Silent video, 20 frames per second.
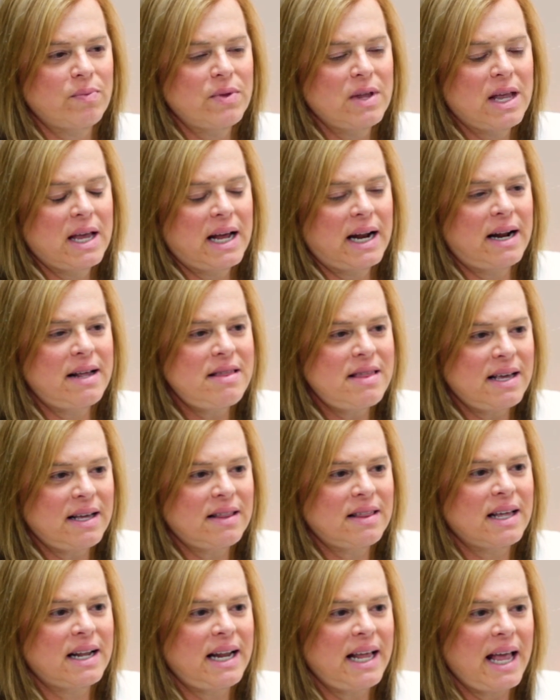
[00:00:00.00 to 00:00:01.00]
and I
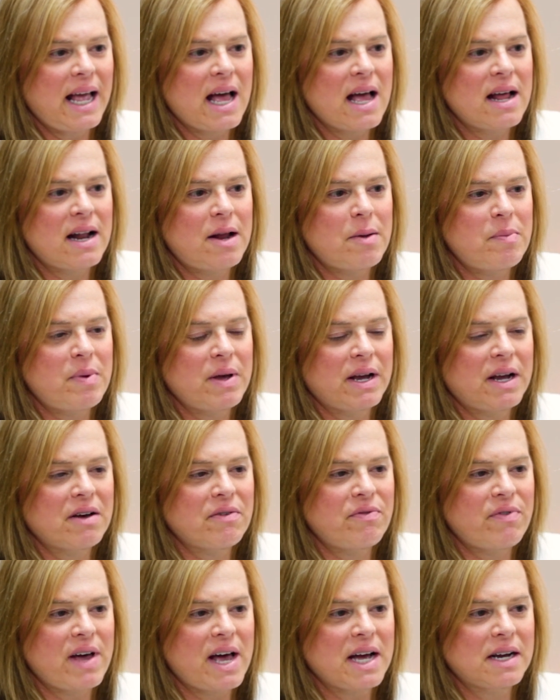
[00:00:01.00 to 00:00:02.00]
think that he had a big
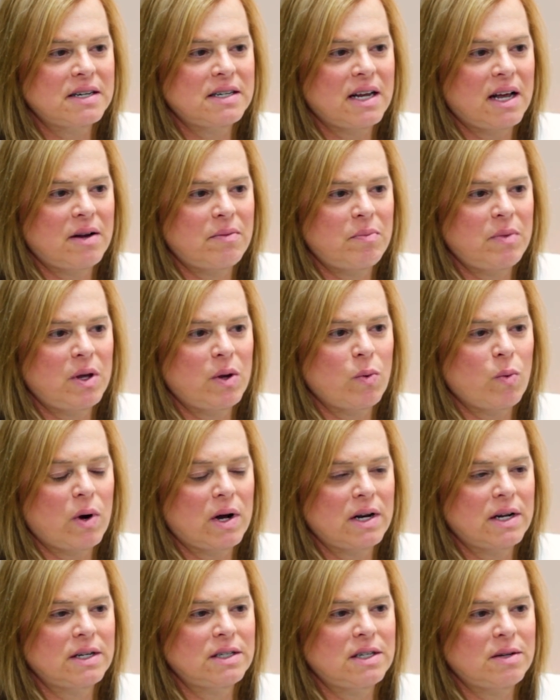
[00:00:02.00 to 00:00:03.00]
effect on me
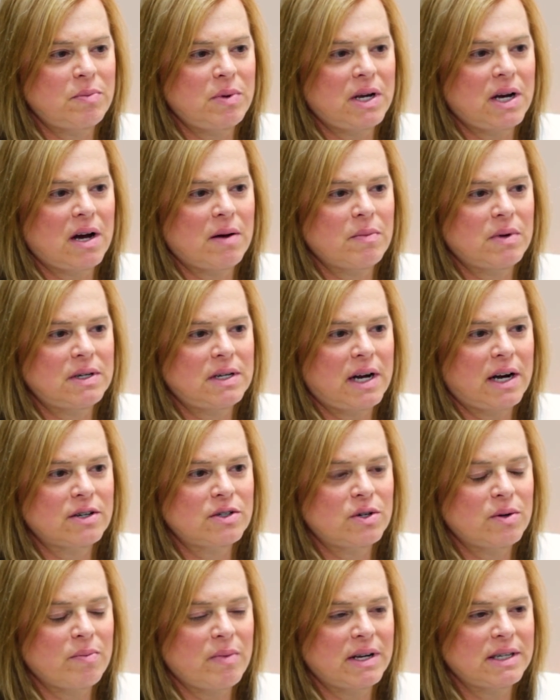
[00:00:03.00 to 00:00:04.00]
wanting to become a
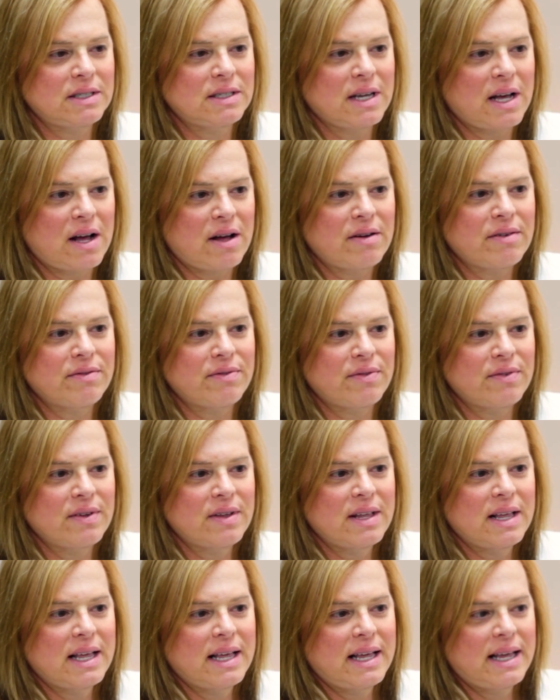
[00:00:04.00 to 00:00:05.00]
doctor myself.
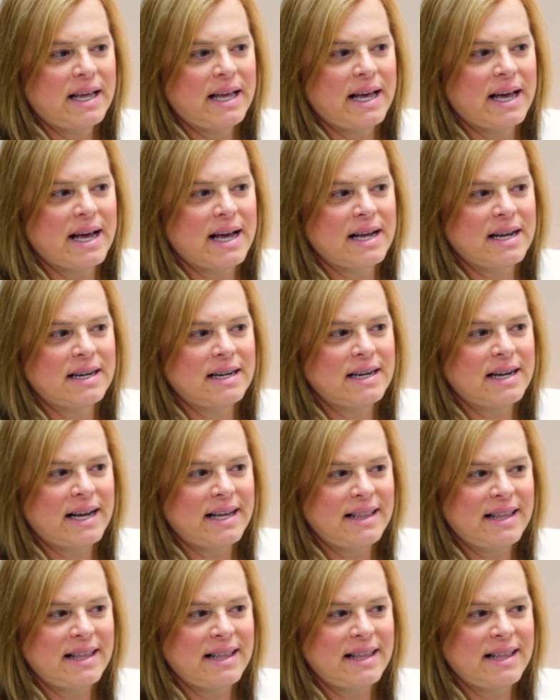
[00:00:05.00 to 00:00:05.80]
And I